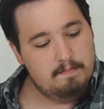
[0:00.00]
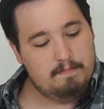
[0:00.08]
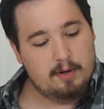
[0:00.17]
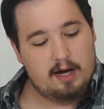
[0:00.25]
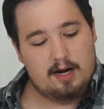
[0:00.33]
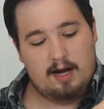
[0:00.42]

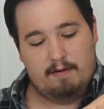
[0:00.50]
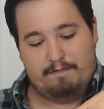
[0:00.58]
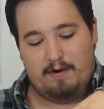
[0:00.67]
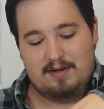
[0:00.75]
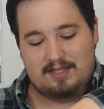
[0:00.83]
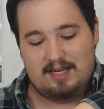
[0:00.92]
But
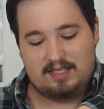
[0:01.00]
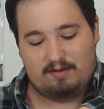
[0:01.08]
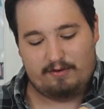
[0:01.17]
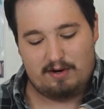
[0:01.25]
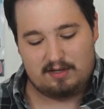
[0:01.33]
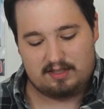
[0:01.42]
first things
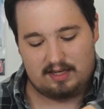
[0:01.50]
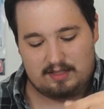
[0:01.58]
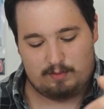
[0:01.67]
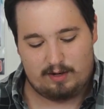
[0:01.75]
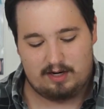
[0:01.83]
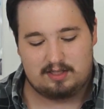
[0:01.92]
first
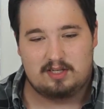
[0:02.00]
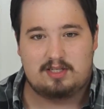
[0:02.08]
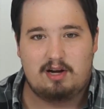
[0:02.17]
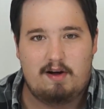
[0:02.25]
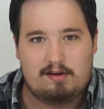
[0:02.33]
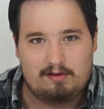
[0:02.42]
is we're gonna
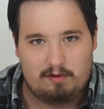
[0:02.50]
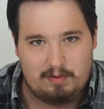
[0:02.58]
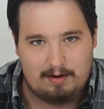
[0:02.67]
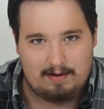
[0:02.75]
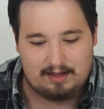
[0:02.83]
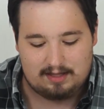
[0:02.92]
just talk a little
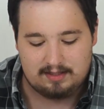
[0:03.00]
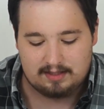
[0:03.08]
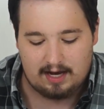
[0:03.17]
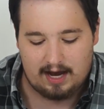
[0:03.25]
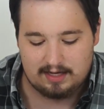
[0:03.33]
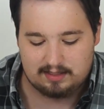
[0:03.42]
bit about this guy.